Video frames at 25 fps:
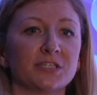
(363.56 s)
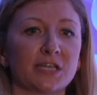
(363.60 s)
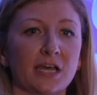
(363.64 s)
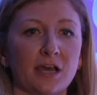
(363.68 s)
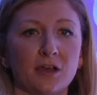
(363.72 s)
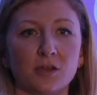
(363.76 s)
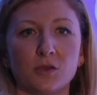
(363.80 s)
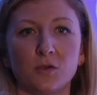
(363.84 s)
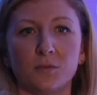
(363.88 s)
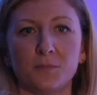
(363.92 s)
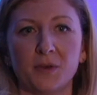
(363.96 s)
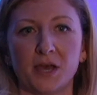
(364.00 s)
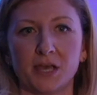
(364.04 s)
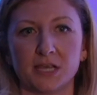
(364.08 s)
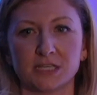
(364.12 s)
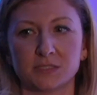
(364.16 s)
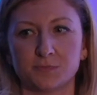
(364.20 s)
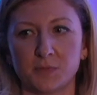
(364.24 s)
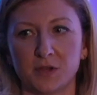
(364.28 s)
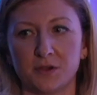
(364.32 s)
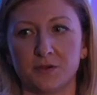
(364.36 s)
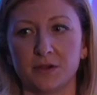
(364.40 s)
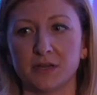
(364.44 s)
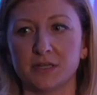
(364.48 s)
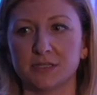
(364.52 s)
how you might
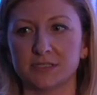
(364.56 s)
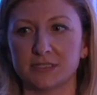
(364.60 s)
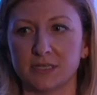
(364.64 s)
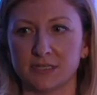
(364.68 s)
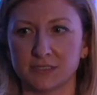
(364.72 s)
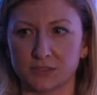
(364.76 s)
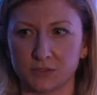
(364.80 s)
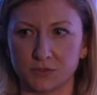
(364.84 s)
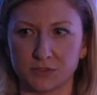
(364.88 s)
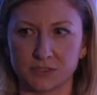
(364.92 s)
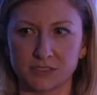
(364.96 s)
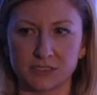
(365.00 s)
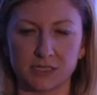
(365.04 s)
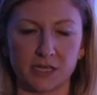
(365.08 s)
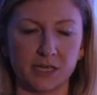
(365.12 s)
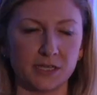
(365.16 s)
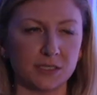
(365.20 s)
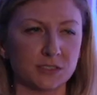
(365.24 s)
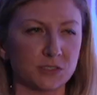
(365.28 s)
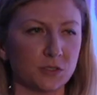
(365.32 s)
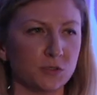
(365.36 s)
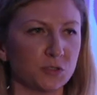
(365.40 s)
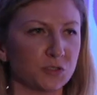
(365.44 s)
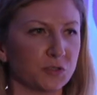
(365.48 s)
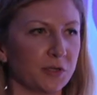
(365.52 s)
experience us on site.
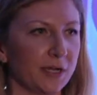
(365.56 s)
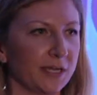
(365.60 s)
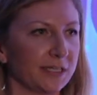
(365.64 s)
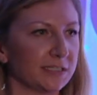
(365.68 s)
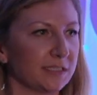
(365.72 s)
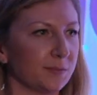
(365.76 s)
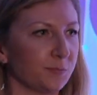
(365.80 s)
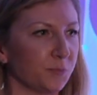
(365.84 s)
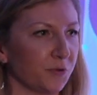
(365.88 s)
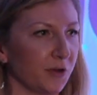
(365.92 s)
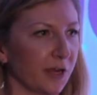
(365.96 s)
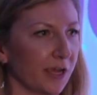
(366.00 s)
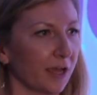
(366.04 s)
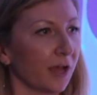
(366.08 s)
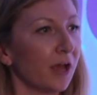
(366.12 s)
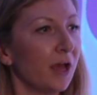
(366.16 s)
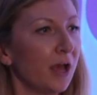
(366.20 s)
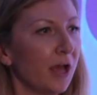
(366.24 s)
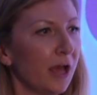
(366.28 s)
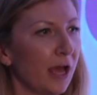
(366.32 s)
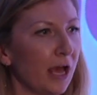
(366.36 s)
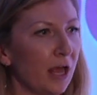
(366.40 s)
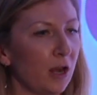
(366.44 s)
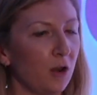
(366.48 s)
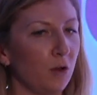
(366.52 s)
So trying to bring
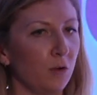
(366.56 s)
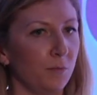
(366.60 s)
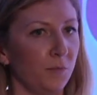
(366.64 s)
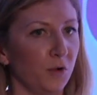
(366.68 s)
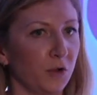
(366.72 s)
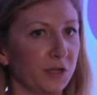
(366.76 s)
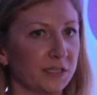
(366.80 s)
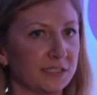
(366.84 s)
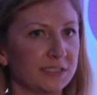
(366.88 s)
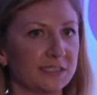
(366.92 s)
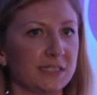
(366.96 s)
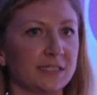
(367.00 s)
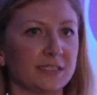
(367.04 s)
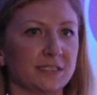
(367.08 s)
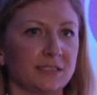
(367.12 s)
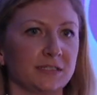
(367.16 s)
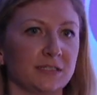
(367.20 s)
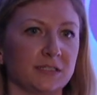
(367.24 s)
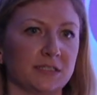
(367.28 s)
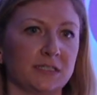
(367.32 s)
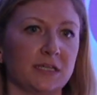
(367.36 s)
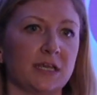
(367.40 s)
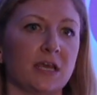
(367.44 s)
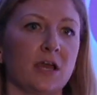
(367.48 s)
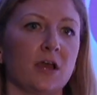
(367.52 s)
a lot more
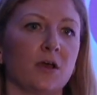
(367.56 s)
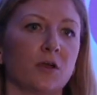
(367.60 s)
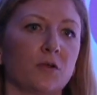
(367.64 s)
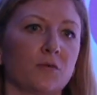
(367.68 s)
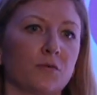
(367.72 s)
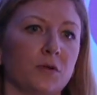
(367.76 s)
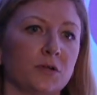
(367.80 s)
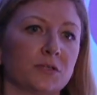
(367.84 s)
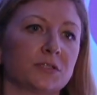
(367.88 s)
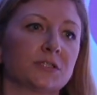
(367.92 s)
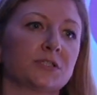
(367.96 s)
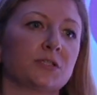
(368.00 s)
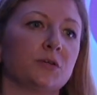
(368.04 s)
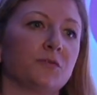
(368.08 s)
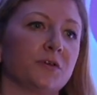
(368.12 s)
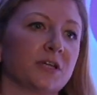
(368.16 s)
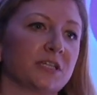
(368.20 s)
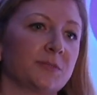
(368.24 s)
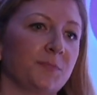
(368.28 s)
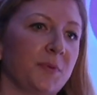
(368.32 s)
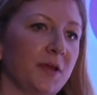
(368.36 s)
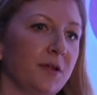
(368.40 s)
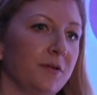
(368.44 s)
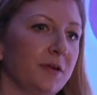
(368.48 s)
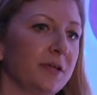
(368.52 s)
consistency across your
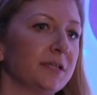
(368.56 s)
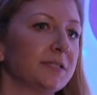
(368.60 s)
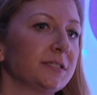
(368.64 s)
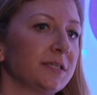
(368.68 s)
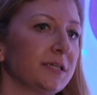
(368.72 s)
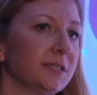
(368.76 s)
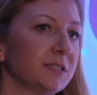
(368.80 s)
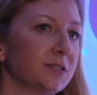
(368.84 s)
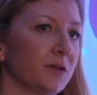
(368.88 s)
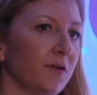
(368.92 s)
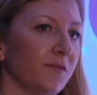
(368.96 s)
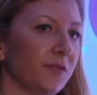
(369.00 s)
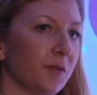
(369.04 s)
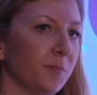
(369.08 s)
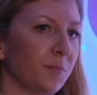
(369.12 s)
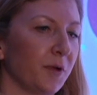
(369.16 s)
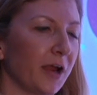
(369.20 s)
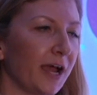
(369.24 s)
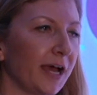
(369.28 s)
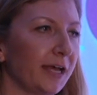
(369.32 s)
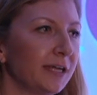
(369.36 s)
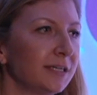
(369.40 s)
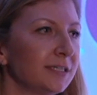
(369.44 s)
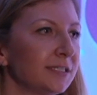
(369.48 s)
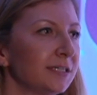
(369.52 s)
experiences of the
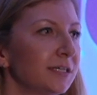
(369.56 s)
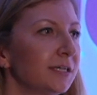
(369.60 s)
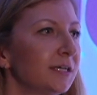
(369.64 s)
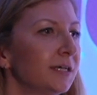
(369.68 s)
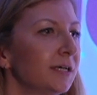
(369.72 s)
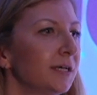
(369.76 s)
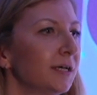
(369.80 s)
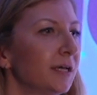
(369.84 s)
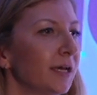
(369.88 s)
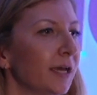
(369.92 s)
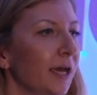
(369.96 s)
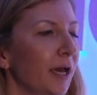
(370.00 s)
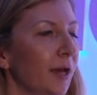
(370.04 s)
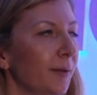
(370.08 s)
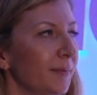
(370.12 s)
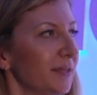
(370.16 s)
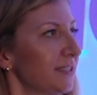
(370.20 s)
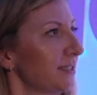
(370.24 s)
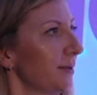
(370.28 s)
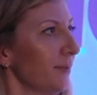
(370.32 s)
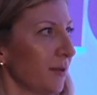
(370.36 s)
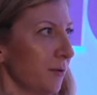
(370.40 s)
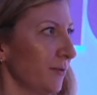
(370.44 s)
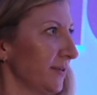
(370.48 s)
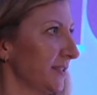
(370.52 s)
brand. It's
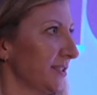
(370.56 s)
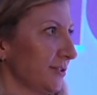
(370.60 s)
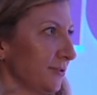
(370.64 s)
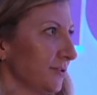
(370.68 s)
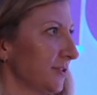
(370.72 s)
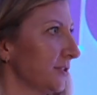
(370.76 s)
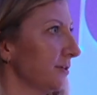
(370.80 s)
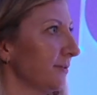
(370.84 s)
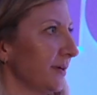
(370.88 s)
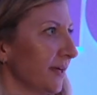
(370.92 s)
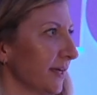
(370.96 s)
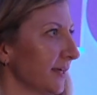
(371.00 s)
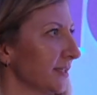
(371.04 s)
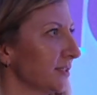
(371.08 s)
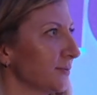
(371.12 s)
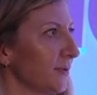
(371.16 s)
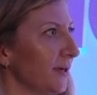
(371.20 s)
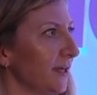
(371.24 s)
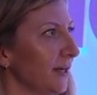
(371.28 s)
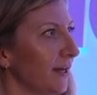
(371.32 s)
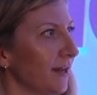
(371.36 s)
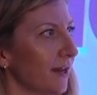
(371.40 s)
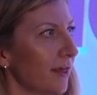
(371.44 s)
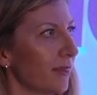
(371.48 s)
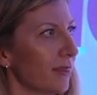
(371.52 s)
something we're still doing as
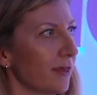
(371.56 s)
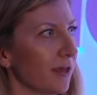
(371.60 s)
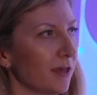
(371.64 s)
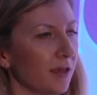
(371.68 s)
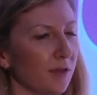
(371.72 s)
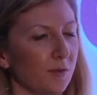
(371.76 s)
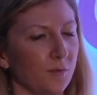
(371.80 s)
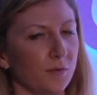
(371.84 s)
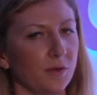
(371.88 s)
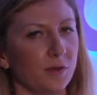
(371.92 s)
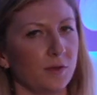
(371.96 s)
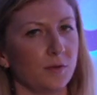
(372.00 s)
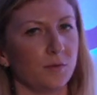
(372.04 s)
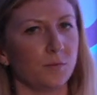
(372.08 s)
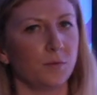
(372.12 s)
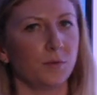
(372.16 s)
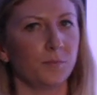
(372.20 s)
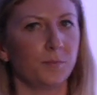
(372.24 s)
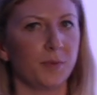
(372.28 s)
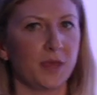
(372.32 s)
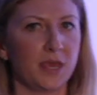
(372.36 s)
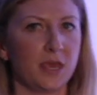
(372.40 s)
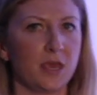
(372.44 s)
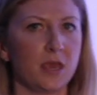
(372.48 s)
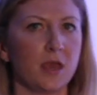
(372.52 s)
well, and I think it will
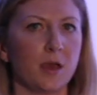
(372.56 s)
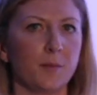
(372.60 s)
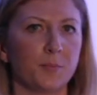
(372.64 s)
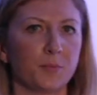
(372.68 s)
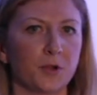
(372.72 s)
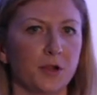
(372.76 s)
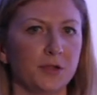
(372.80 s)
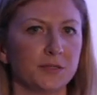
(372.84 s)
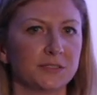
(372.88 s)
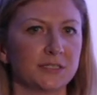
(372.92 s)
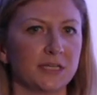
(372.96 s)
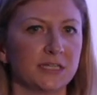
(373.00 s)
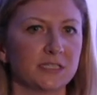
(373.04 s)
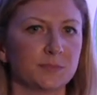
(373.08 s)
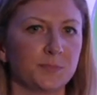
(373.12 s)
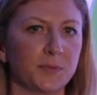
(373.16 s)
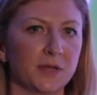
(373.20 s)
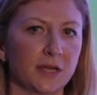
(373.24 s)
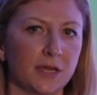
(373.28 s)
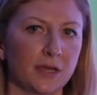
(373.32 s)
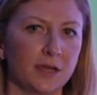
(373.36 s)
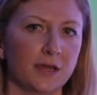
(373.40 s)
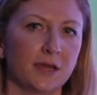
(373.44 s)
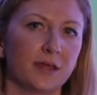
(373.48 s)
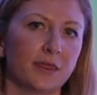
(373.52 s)
be a process,
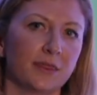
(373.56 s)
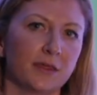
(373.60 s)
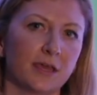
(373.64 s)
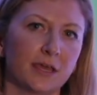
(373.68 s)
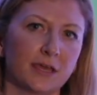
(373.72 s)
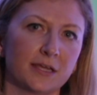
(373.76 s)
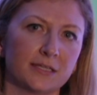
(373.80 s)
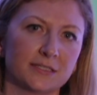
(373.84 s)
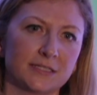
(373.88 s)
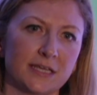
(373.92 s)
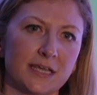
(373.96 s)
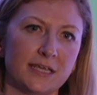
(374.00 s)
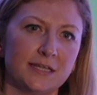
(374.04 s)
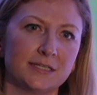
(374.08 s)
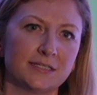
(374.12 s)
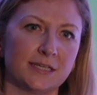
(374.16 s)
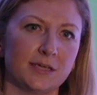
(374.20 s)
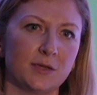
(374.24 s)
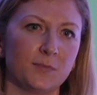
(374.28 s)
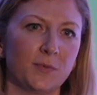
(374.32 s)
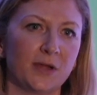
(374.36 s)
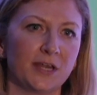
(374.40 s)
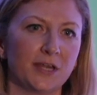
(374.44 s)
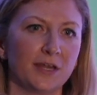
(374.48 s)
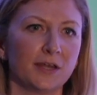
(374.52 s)
but I think it's easy
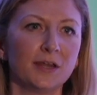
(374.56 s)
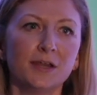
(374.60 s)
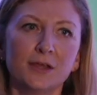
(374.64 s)
when